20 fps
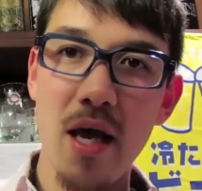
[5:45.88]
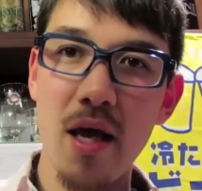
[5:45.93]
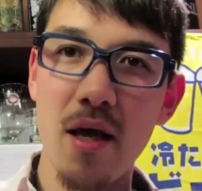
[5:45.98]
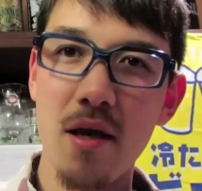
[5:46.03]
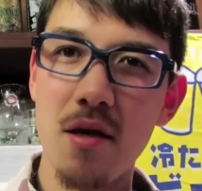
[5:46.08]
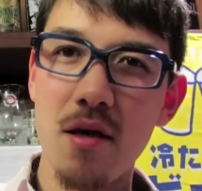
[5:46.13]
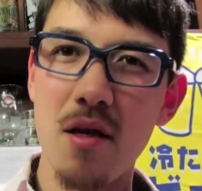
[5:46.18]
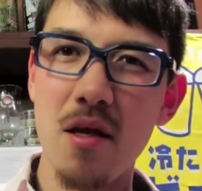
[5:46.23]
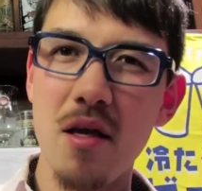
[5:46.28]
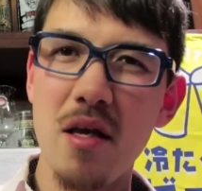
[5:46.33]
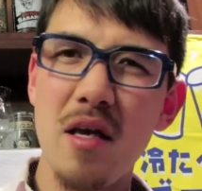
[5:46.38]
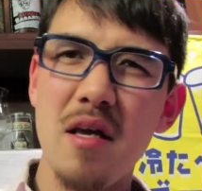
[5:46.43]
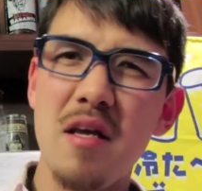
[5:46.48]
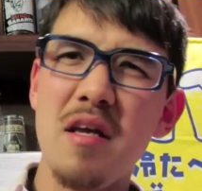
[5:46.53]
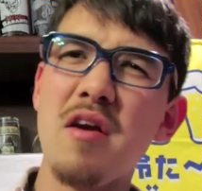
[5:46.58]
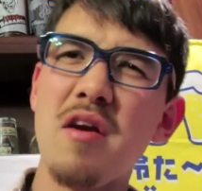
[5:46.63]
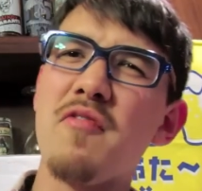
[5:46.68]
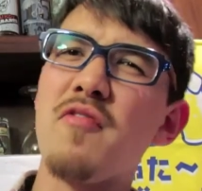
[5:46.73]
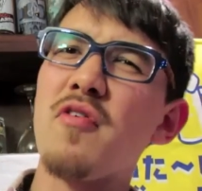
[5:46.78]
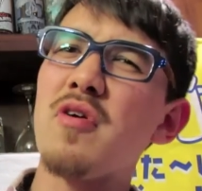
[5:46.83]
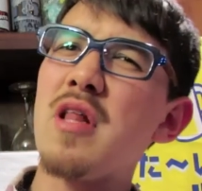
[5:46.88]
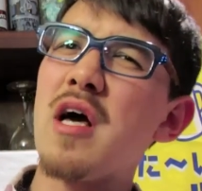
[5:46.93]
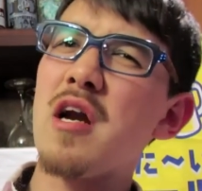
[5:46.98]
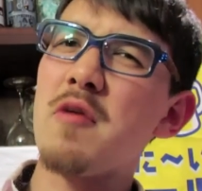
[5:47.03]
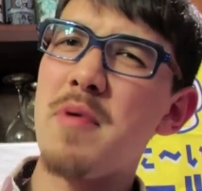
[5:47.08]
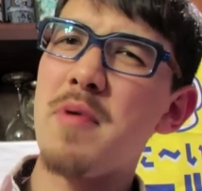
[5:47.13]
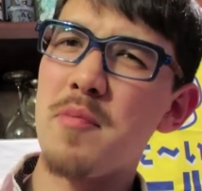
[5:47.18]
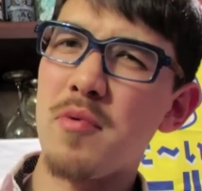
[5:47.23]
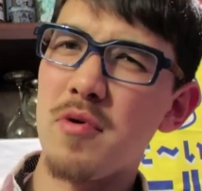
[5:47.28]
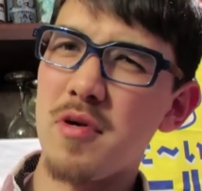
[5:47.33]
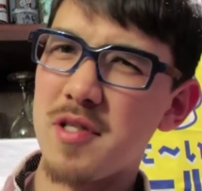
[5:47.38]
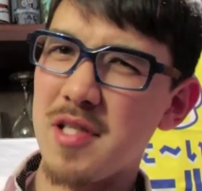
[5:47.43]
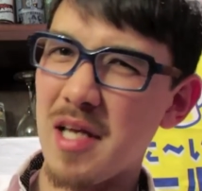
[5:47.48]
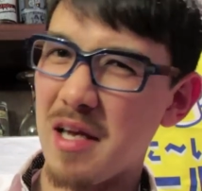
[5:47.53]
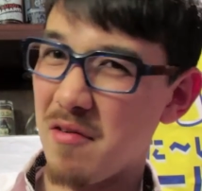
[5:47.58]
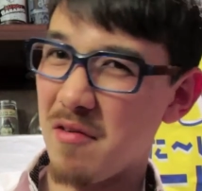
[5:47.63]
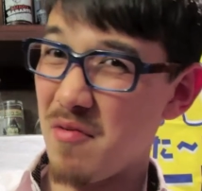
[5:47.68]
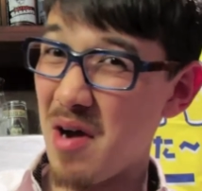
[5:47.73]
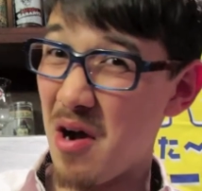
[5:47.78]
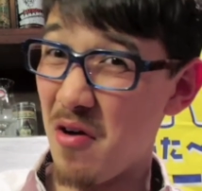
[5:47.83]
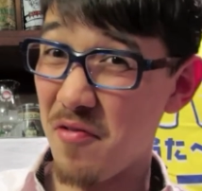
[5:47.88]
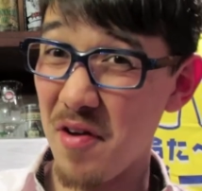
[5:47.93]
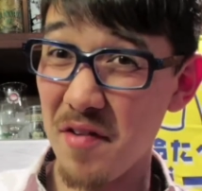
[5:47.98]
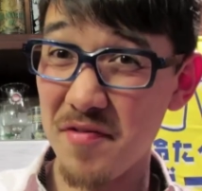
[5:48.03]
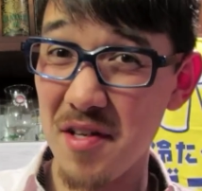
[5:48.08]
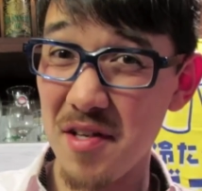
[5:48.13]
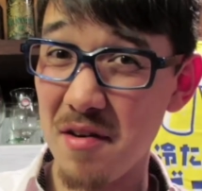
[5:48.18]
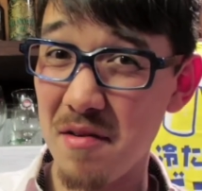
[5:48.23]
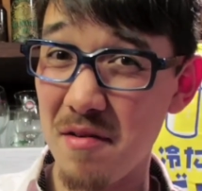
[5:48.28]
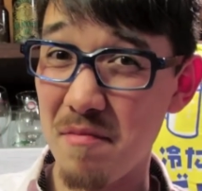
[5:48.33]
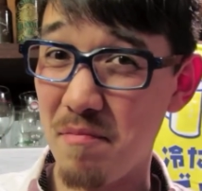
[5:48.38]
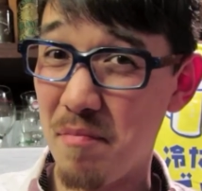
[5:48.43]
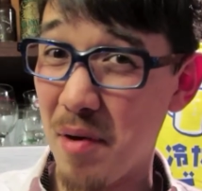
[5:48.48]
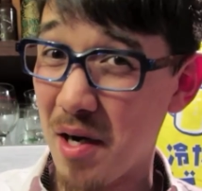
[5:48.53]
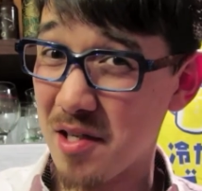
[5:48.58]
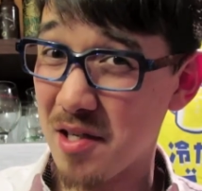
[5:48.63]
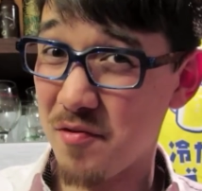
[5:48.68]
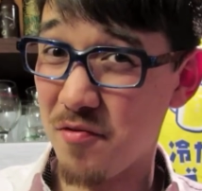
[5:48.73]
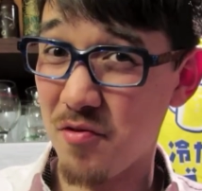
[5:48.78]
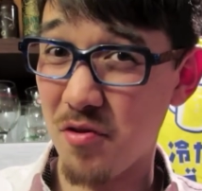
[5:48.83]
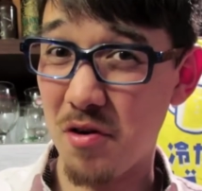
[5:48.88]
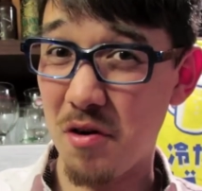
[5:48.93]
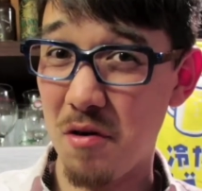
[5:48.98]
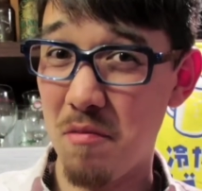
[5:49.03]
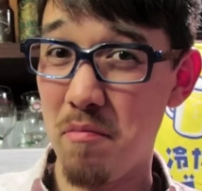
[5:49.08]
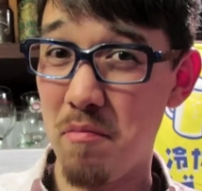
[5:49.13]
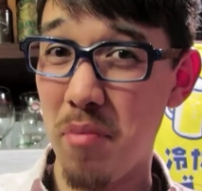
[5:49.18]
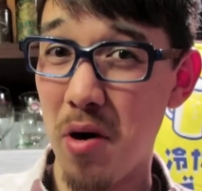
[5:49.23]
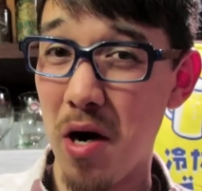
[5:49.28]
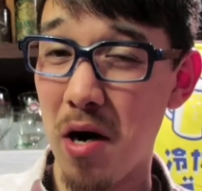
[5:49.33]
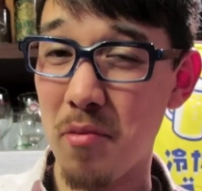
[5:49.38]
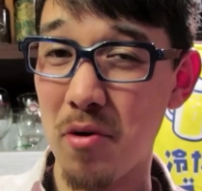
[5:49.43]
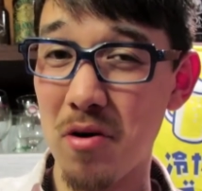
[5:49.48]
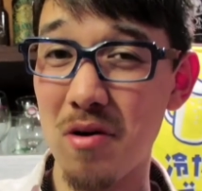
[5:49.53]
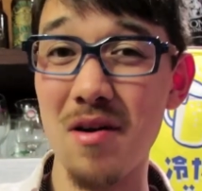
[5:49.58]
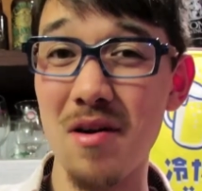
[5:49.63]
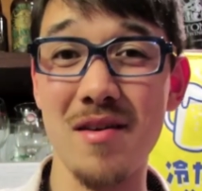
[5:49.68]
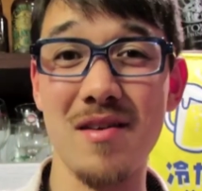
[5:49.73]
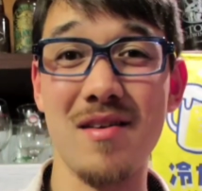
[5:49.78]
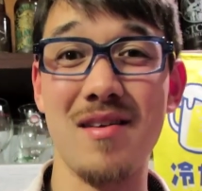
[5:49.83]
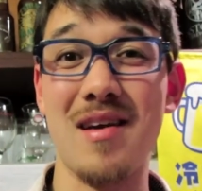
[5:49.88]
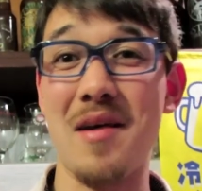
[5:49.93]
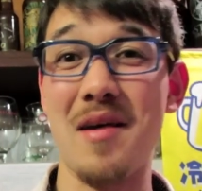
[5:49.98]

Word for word: and you know, for a lot of people, it's like oh, 15 bucks for a bomber.